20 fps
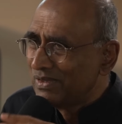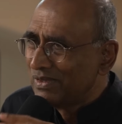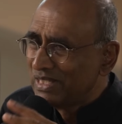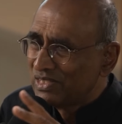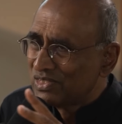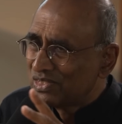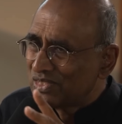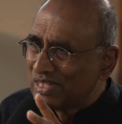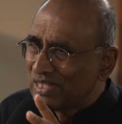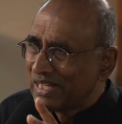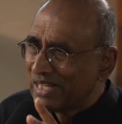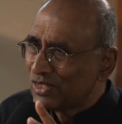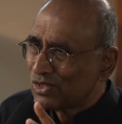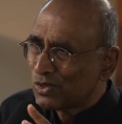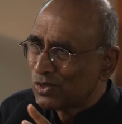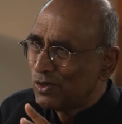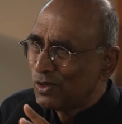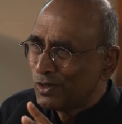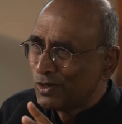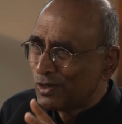these
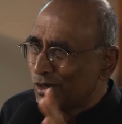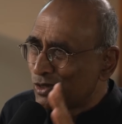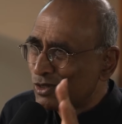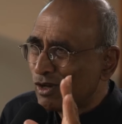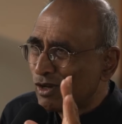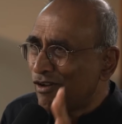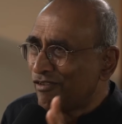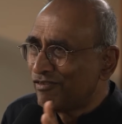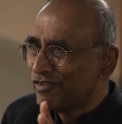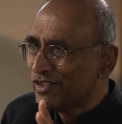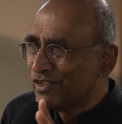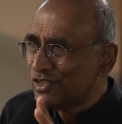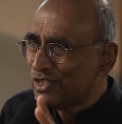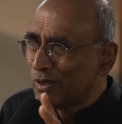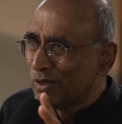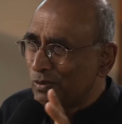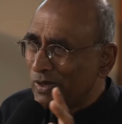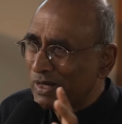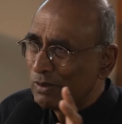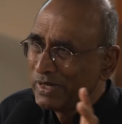things called
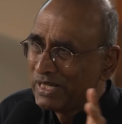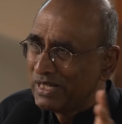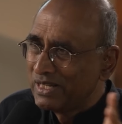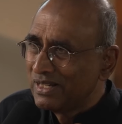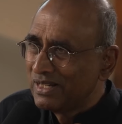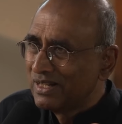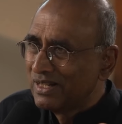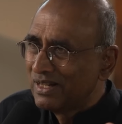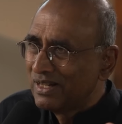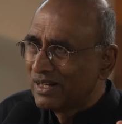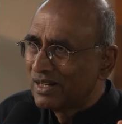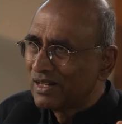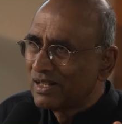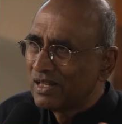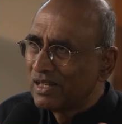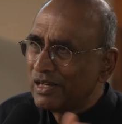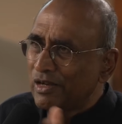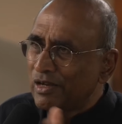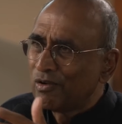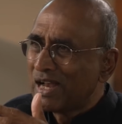autophagy, where we
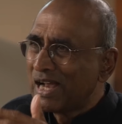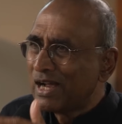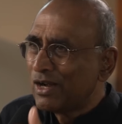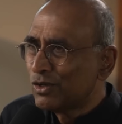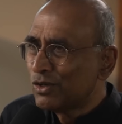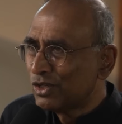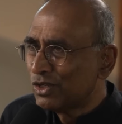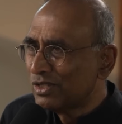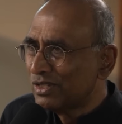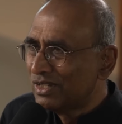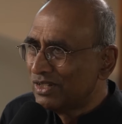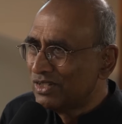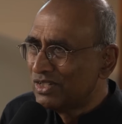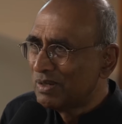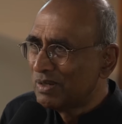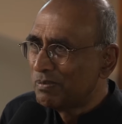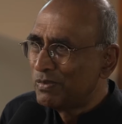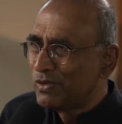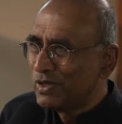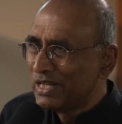clear out
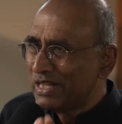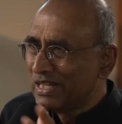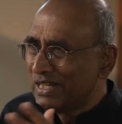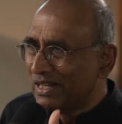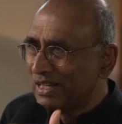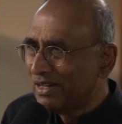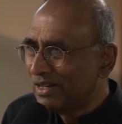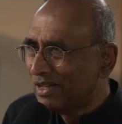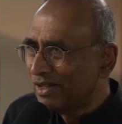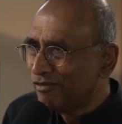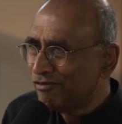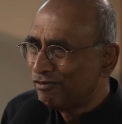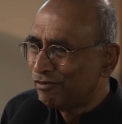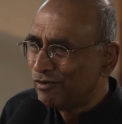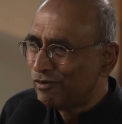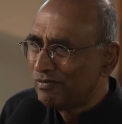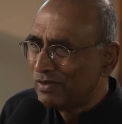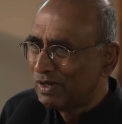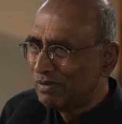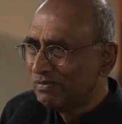debris and,
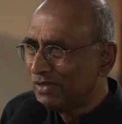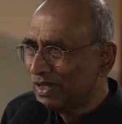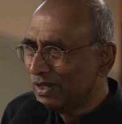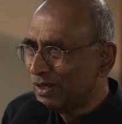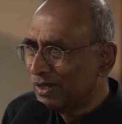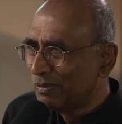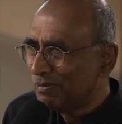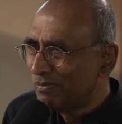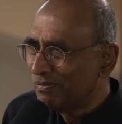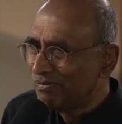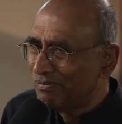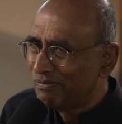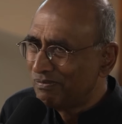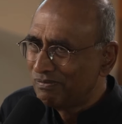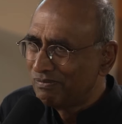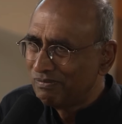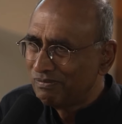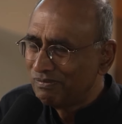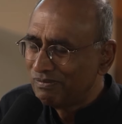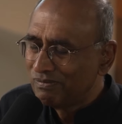unf you know,
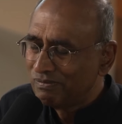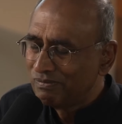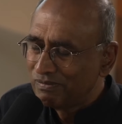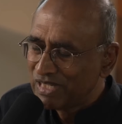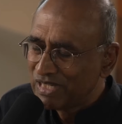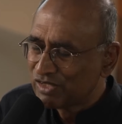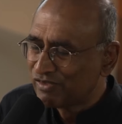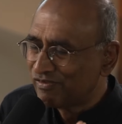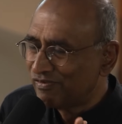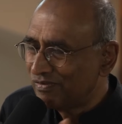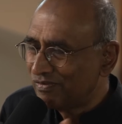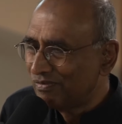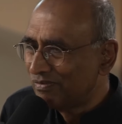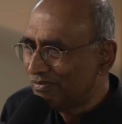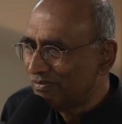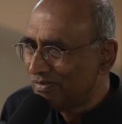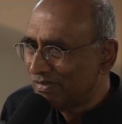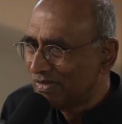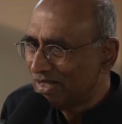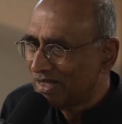mis
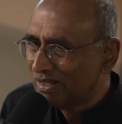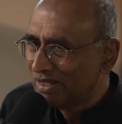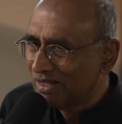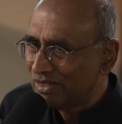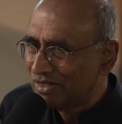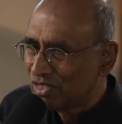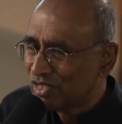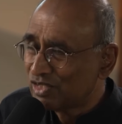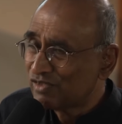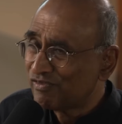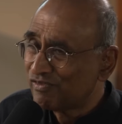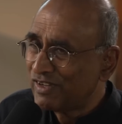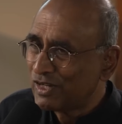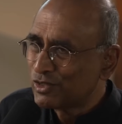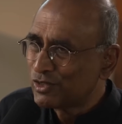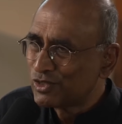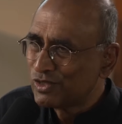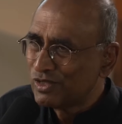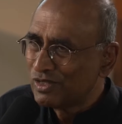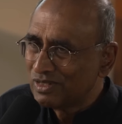uh,
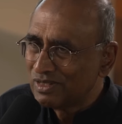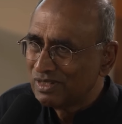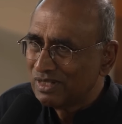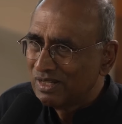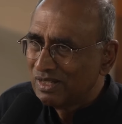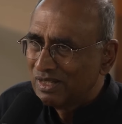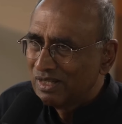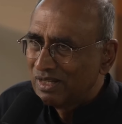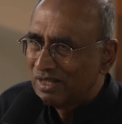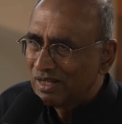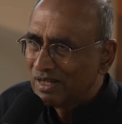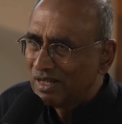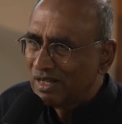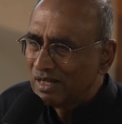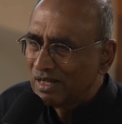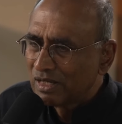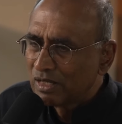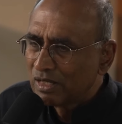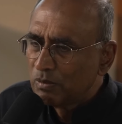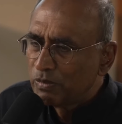dysfunctional
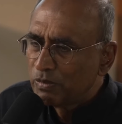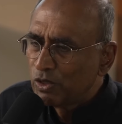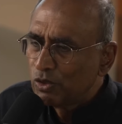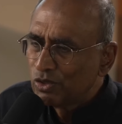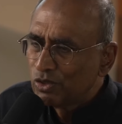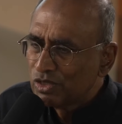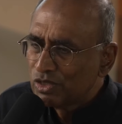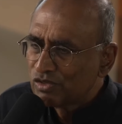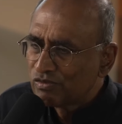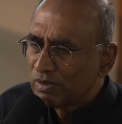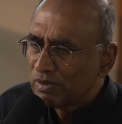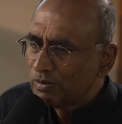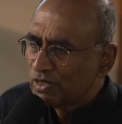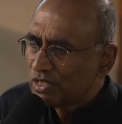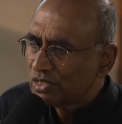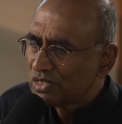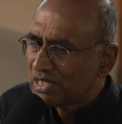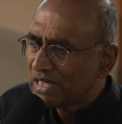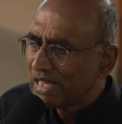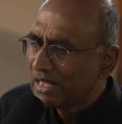uh, components from
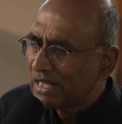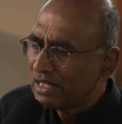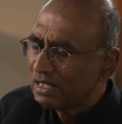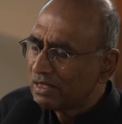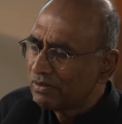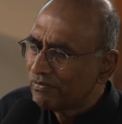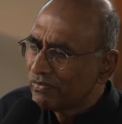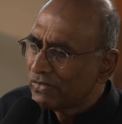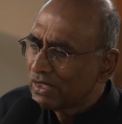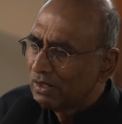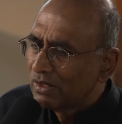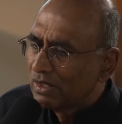the cell.